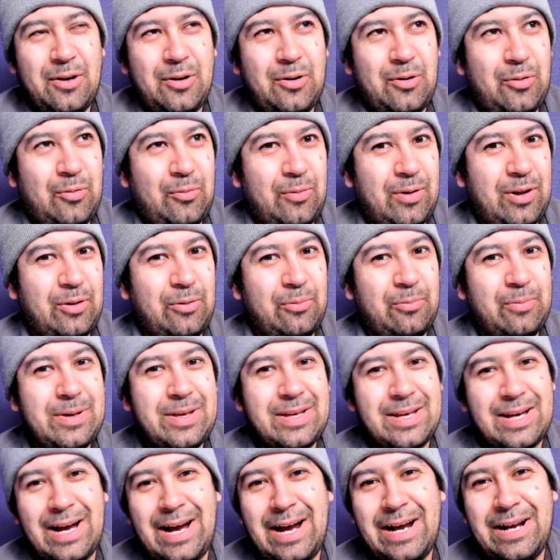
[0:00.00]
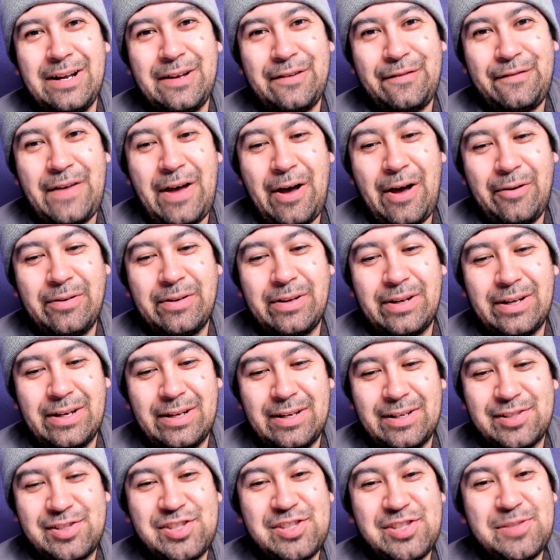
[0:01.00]
Well, we kind of found
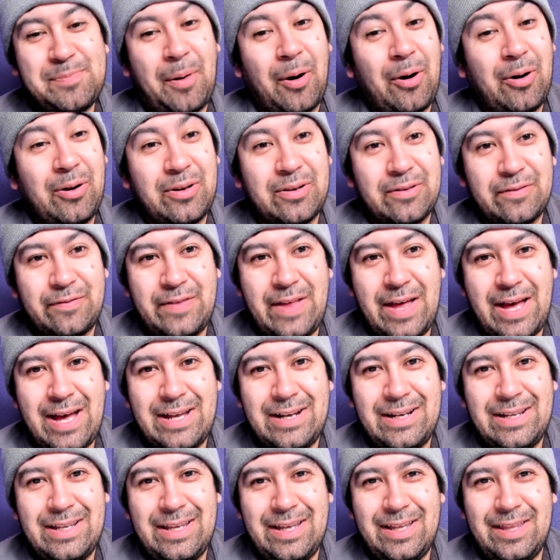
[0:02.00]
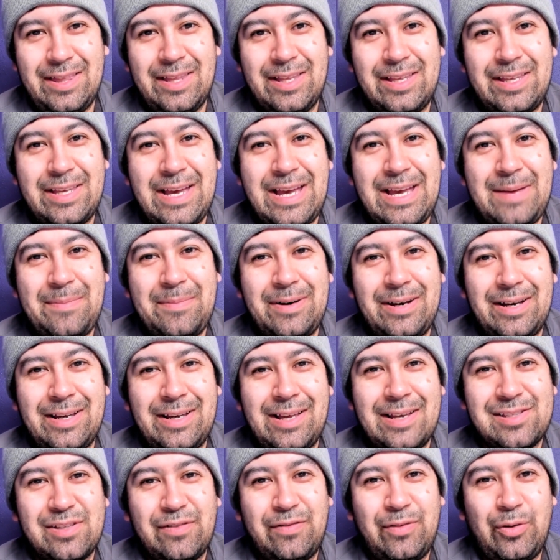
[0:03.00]
a spark of that in the game
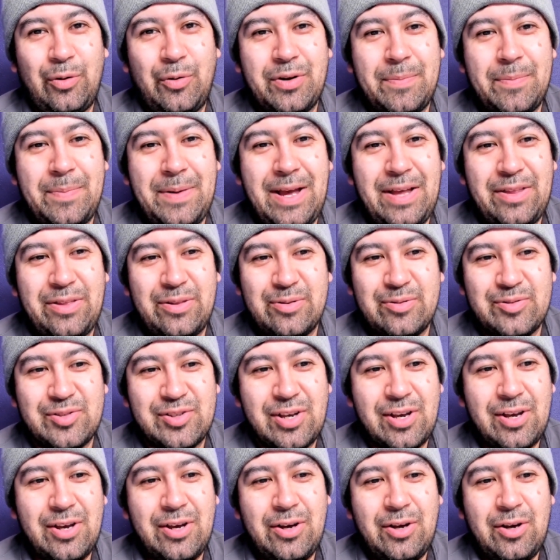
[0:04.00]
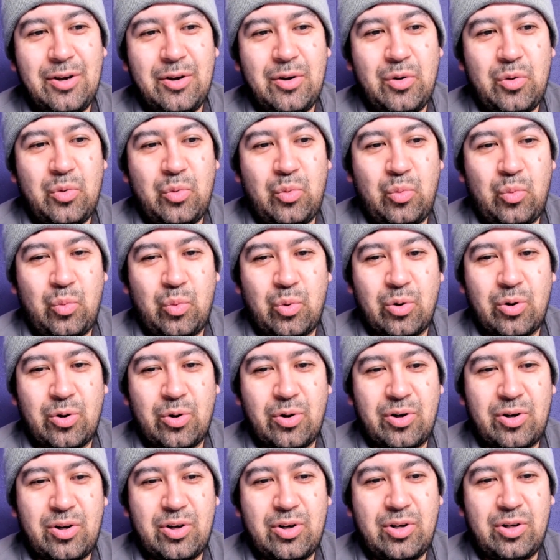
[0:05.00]
against the Florida Panthers,
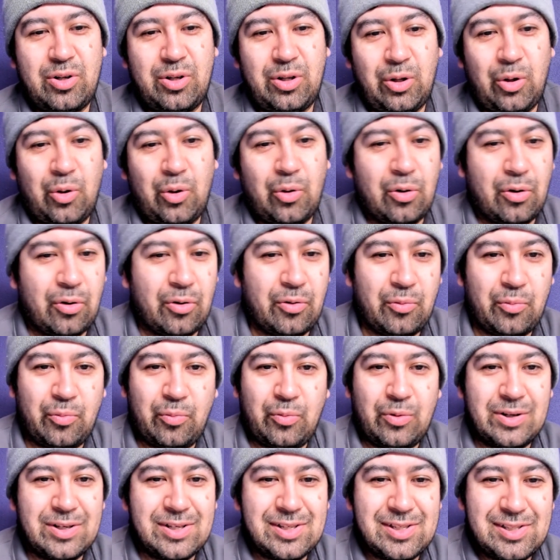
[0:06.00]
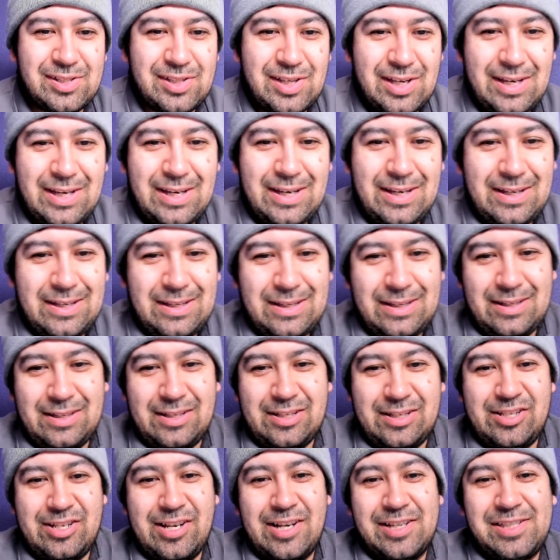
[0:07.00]
where Killorn was
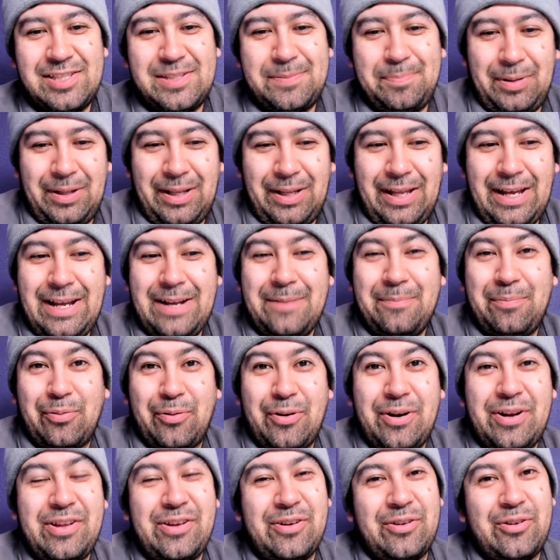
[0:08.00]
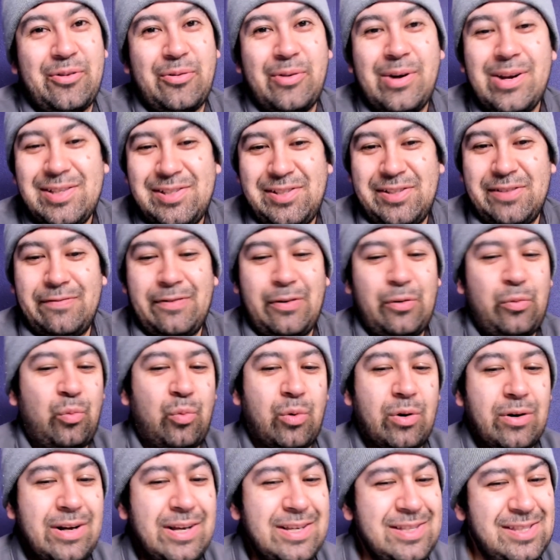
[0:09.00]
just playing pretty aggressive.
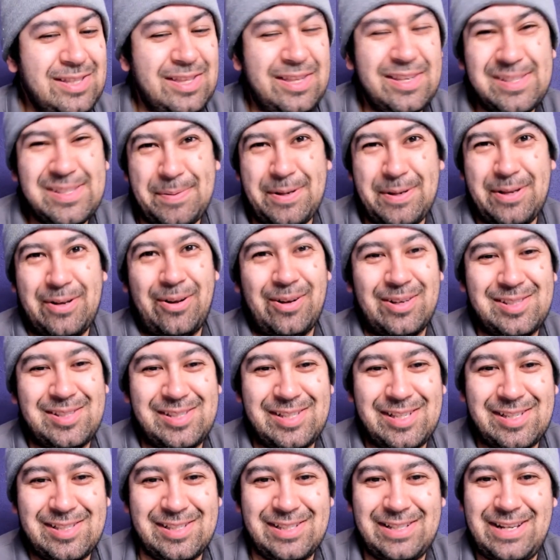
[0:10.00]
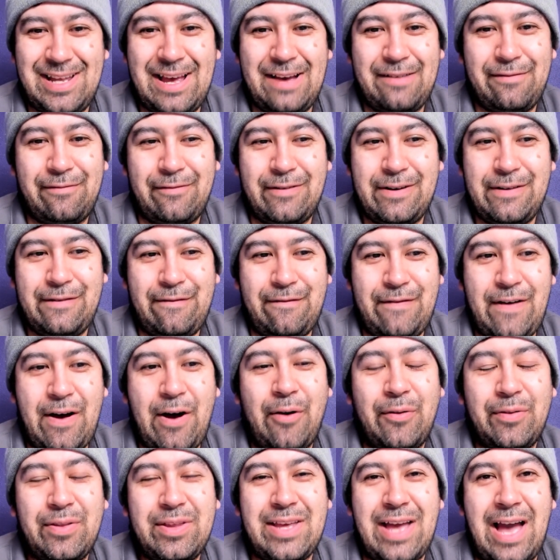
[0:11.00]
Where has this been all season? Have we
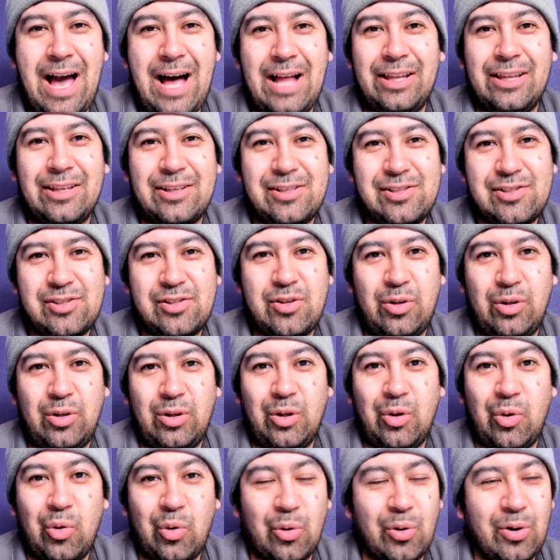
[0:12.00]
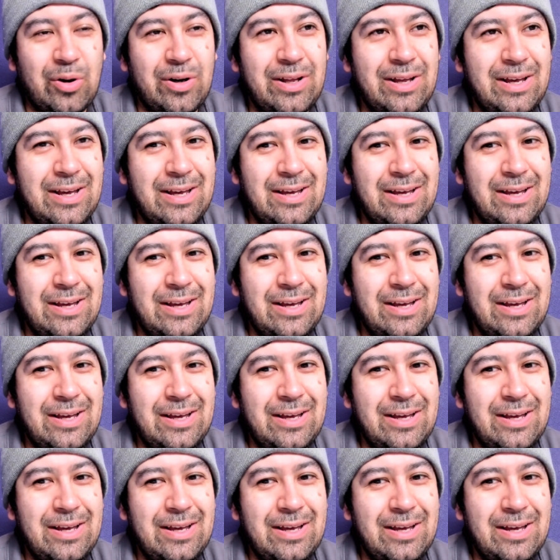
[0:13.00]
found the Alex Killorn